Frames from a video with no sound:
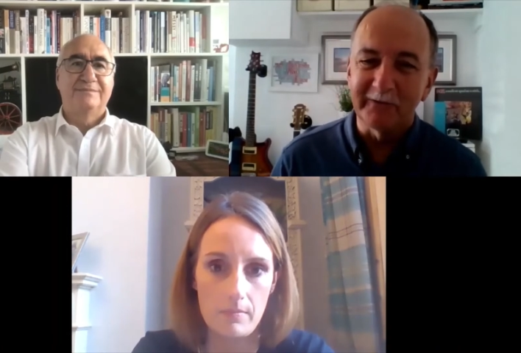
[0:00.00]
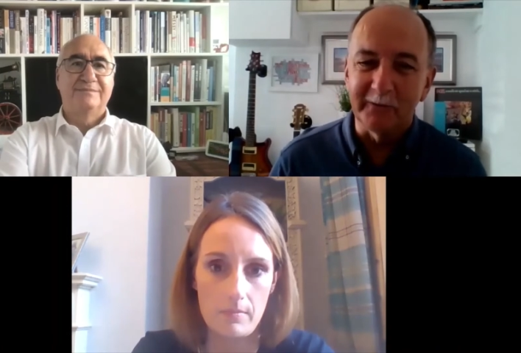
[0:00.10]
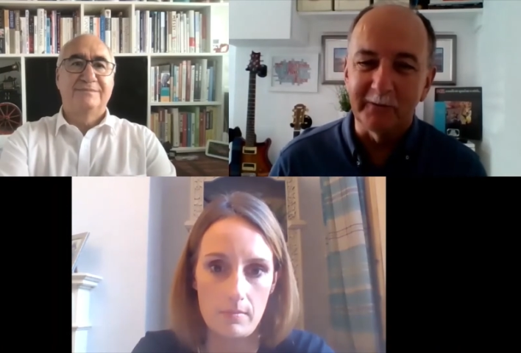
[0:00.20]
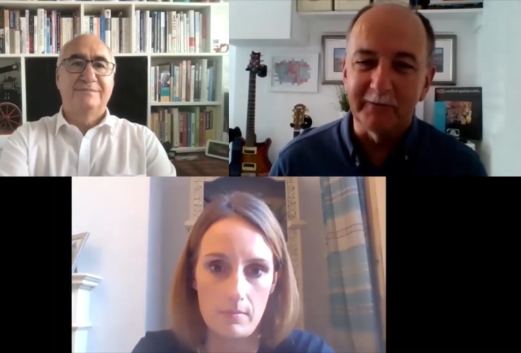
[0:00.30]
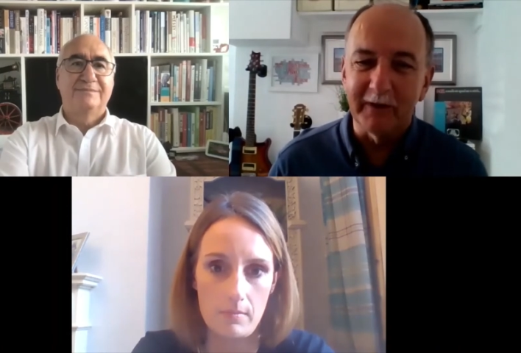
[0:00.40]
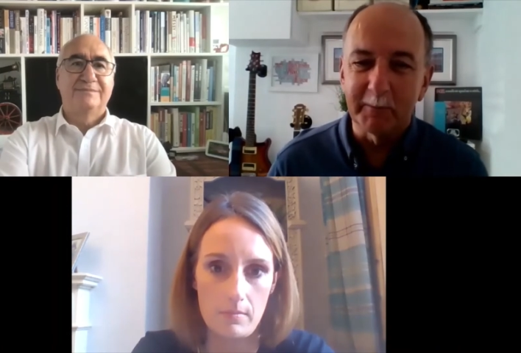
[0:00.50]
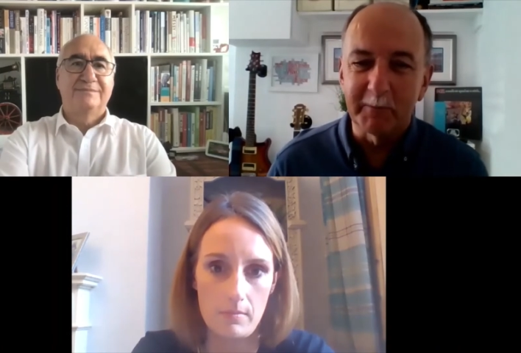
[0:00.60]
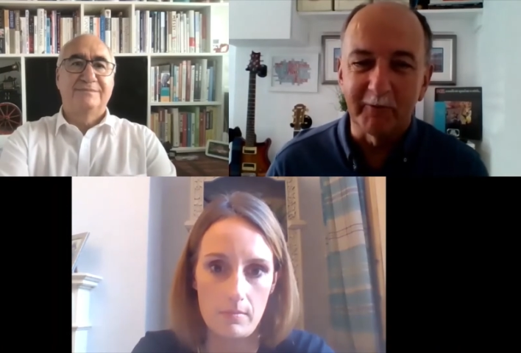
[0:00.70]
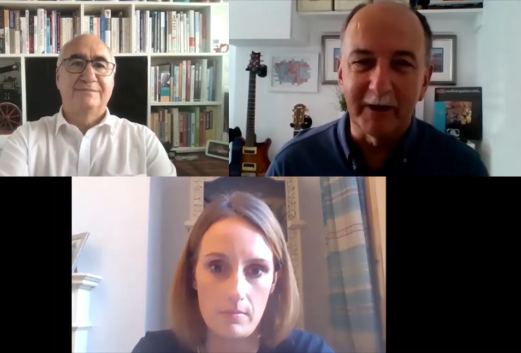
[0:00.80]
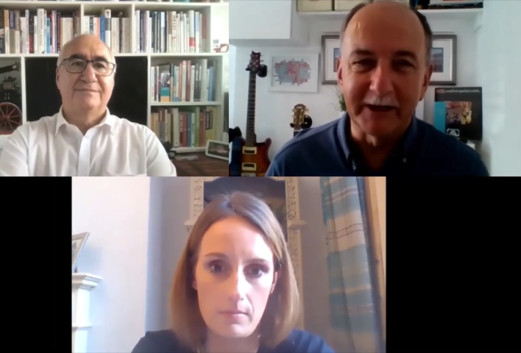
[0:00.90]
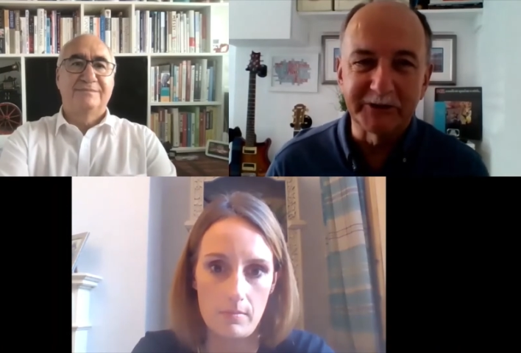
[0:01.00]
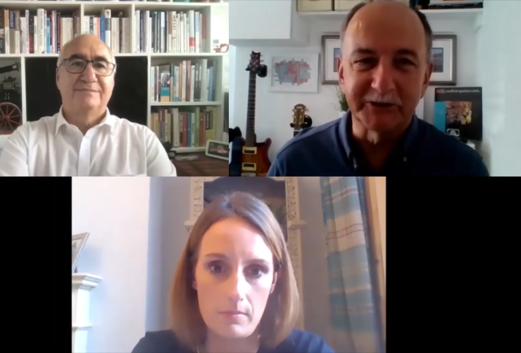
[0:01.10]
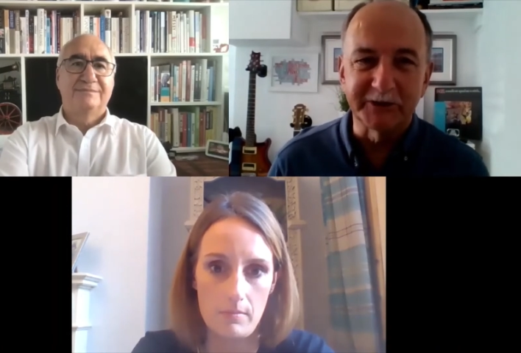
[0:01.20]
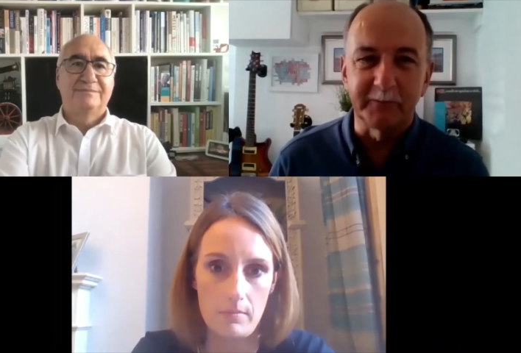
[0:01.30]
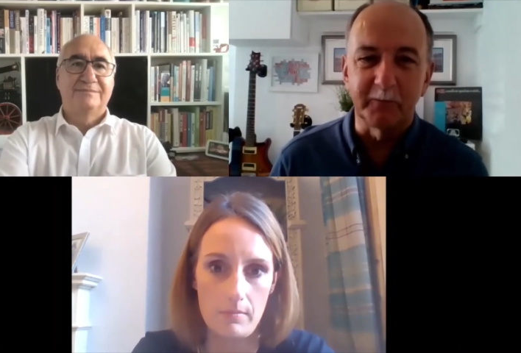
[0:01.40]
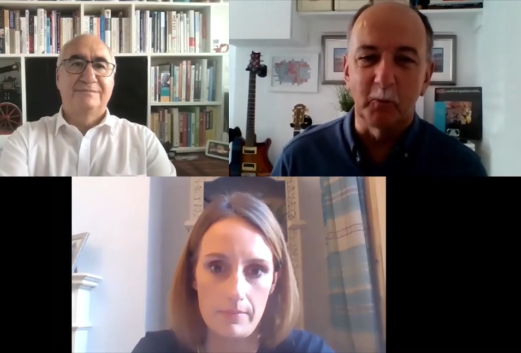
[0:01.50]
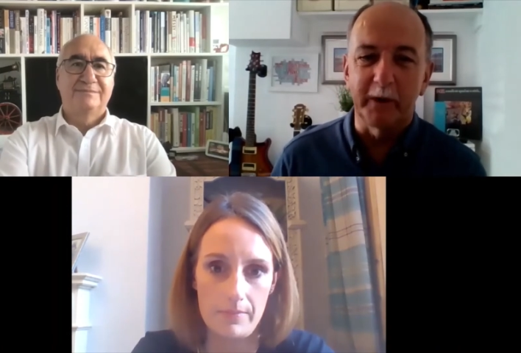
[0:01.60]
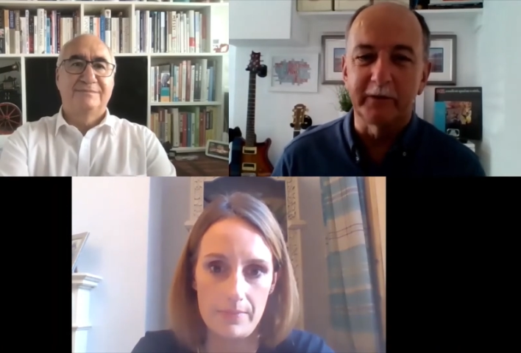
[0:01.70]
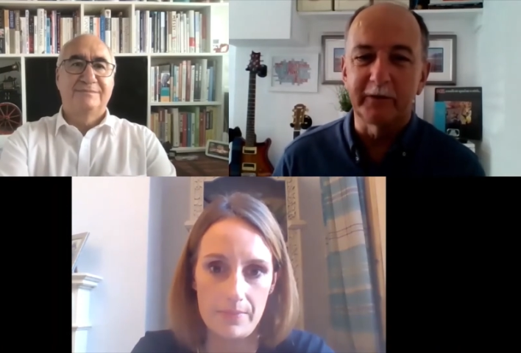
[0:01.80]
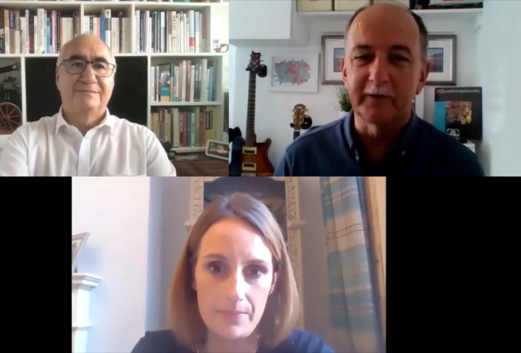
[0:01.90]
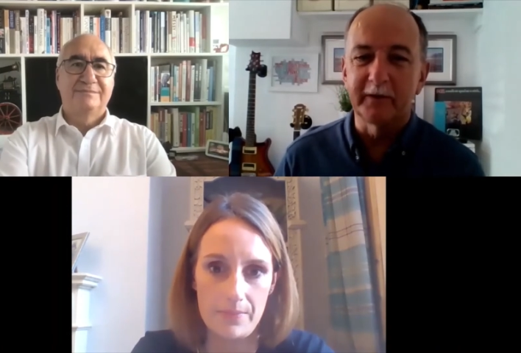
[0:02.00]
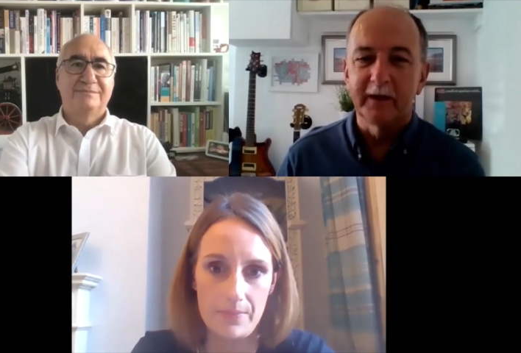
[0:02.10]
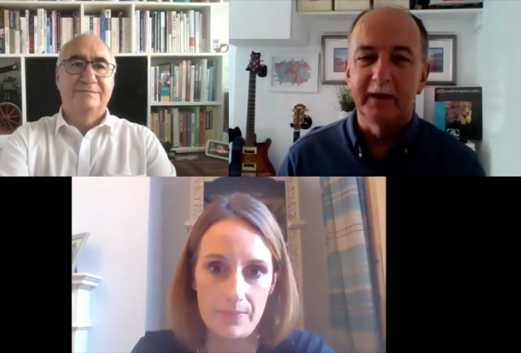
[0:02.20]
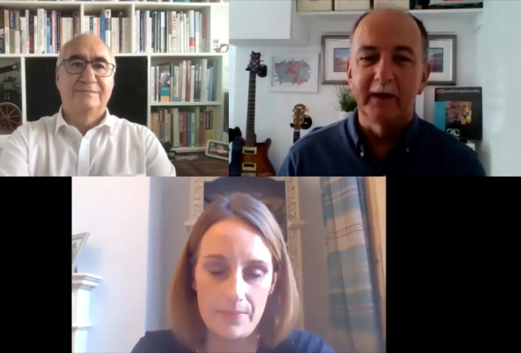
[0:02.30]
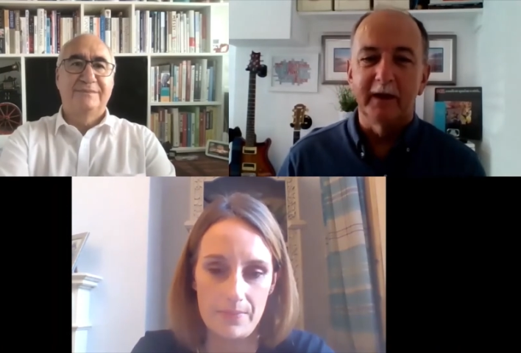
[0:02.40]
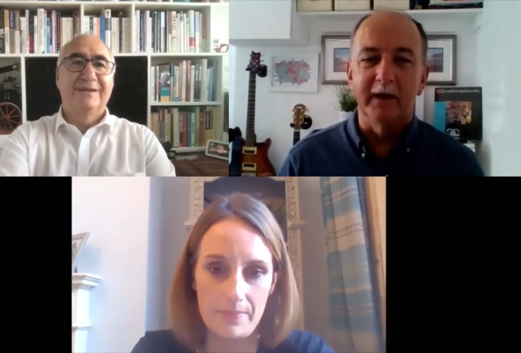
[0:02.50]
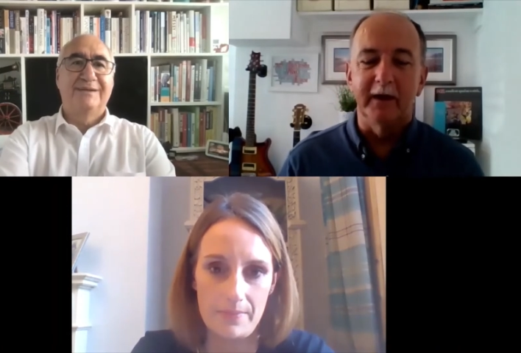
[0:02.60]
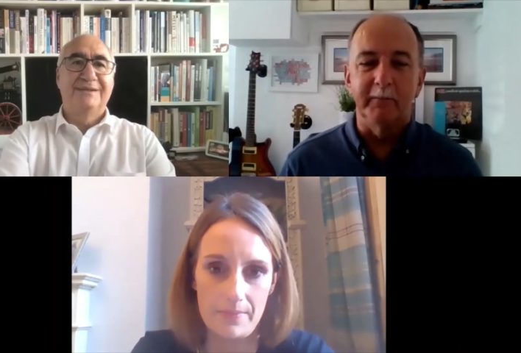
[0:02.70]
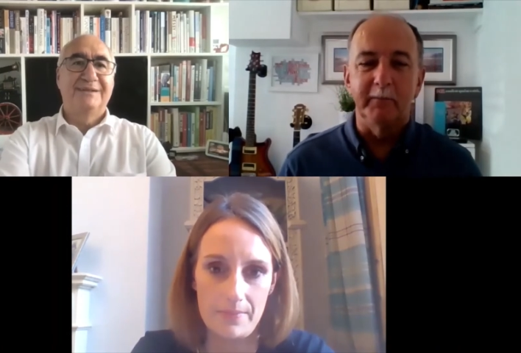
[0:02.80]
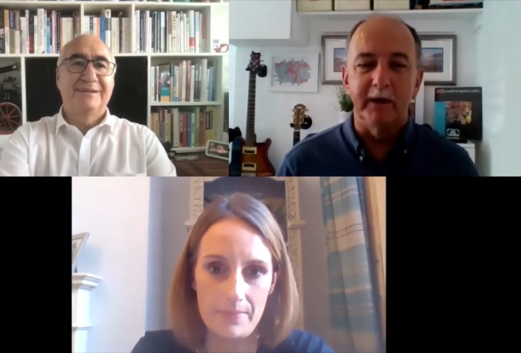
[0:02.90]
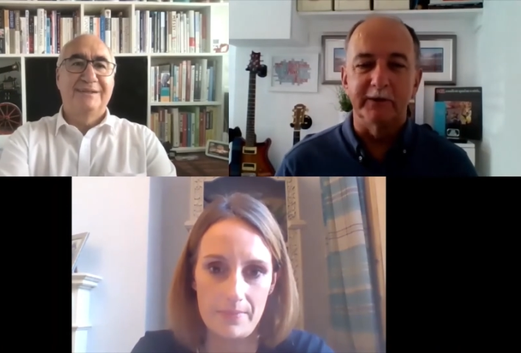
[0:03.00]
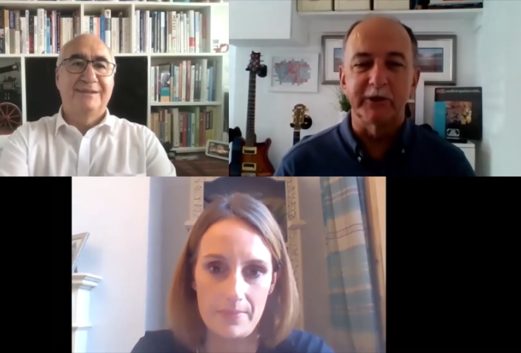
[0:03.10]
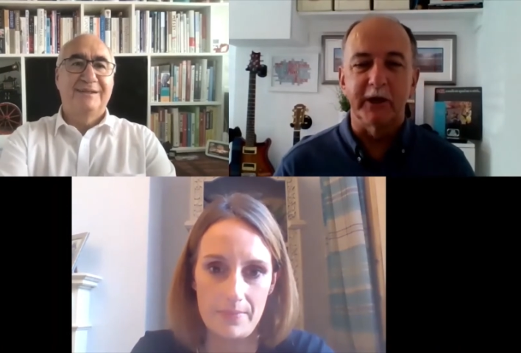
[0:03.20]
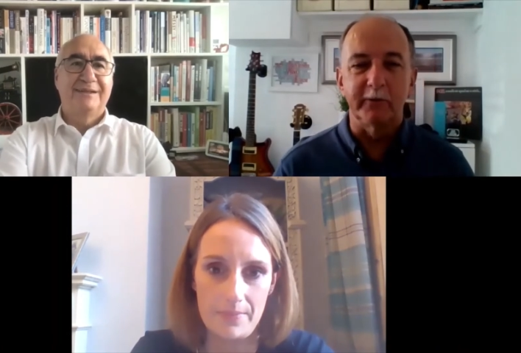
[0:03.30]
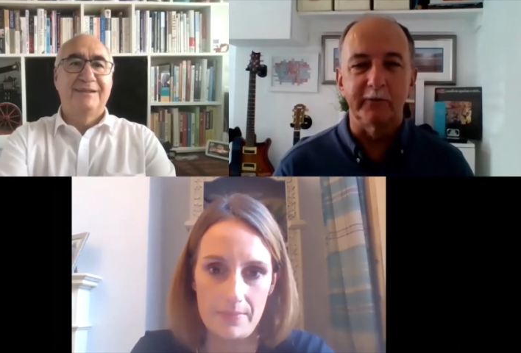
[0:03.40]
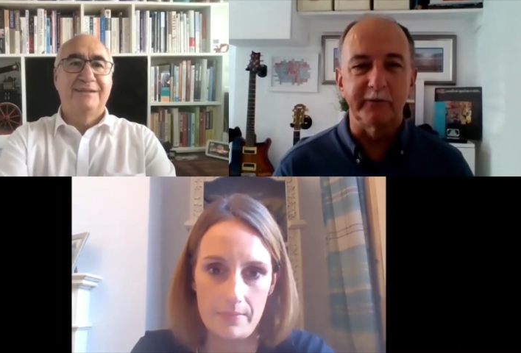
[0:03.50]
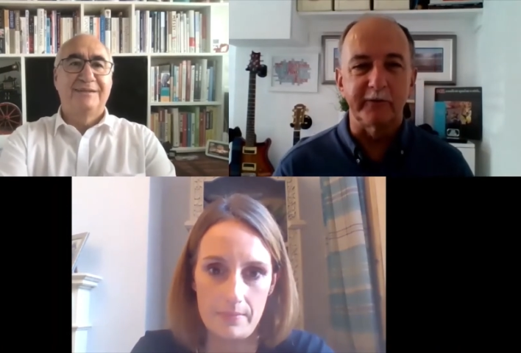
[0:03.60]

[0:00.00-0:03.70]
Speaker 1: to develop a relationship with um, a child who's